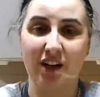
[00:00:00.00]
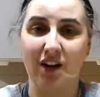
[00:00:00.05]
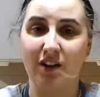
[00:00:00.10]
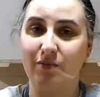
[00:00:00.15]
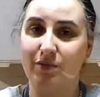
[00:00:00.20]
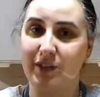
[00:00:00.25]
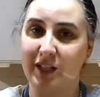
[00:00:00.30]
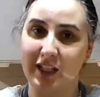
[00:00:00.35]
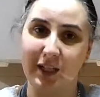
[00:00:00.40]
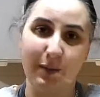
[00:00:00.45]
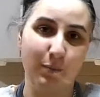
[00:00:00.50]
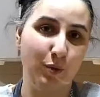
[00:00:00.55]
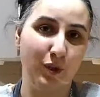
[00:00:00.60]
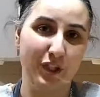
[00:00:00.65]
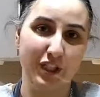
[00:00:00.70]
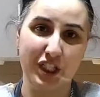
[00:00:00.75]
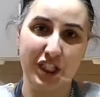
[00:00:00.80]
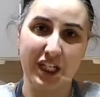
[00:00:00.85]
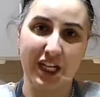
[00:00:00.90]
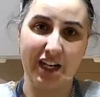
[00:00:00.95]
I really
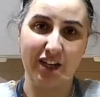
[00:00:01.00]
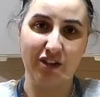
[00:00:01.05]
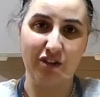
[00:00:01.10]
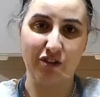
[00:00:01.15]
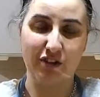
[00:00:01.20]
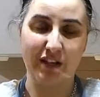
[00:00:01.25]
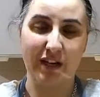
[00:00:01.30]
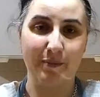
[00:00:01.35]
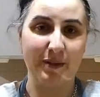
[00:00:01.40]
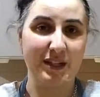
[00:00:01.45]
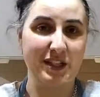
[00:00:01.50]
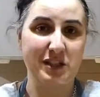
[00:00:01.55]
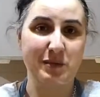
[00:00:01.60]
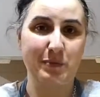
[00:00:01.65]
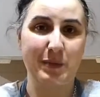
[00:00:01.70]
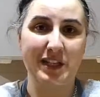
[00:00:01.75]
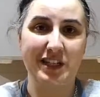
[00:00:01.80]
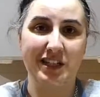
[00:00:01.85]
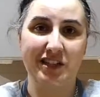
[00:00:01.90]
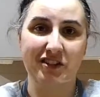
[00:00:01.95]
appreciate you coming and
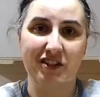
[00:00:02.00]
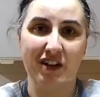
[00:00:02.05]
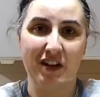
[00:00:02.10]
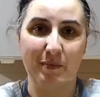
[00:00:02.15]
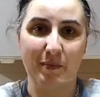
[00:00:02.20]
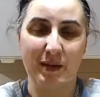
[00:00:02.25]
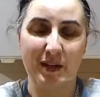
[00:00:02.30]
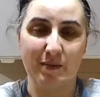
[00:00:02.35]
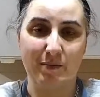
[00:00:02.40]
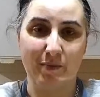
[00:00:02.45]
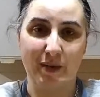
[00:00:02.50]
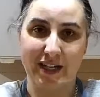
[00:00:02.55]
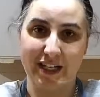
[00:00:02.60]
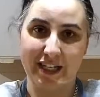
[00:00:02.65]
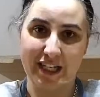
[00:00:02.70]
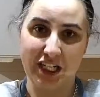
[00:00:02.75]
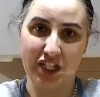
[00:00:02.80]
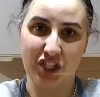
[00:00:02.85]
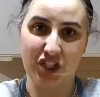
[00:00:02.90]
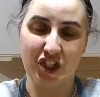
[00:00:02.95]
spending time in my
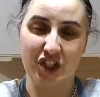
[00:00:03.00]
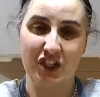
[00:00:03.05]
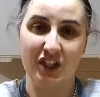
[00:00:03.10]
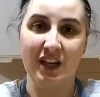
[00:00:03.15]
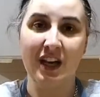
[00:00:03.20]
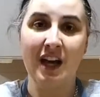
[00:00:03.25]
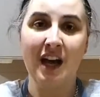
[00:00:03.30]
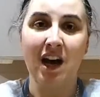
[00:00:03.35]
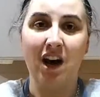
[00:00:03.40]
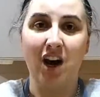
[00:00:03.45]
kitchen.